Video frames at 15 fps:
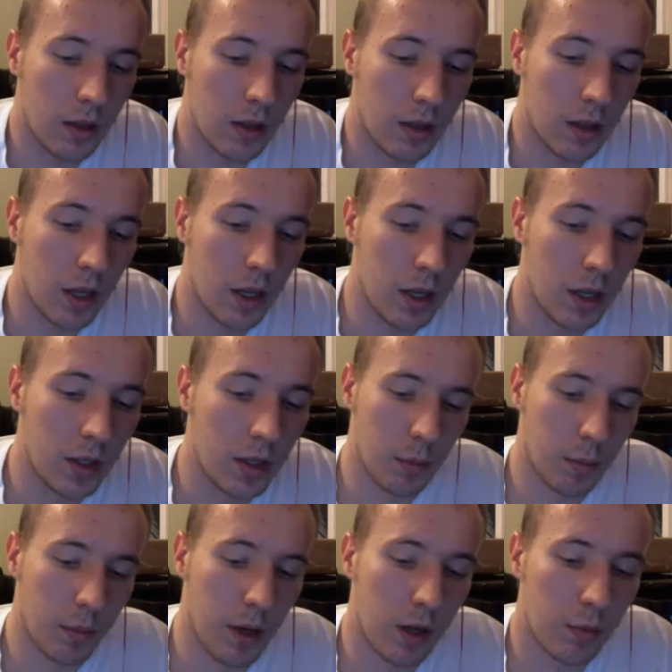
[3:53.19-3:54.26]
He's better.
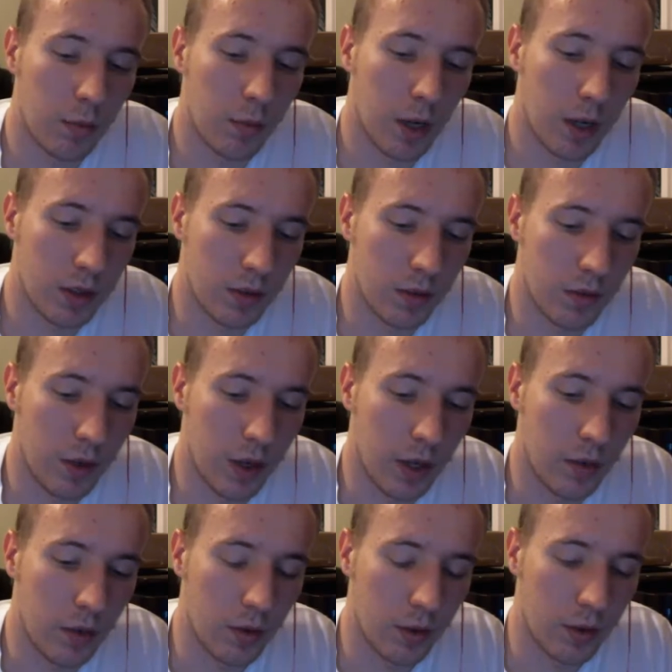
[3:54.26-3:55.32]
He's a better price on
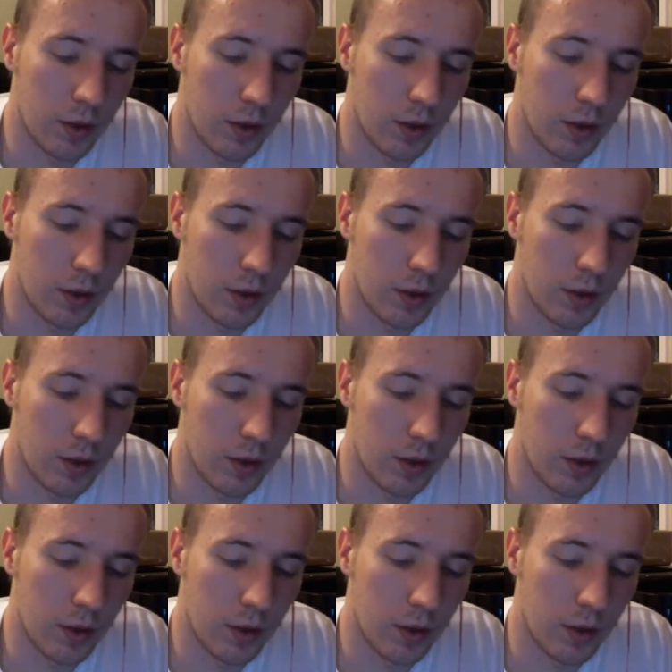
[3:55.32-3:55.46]
FanDuel than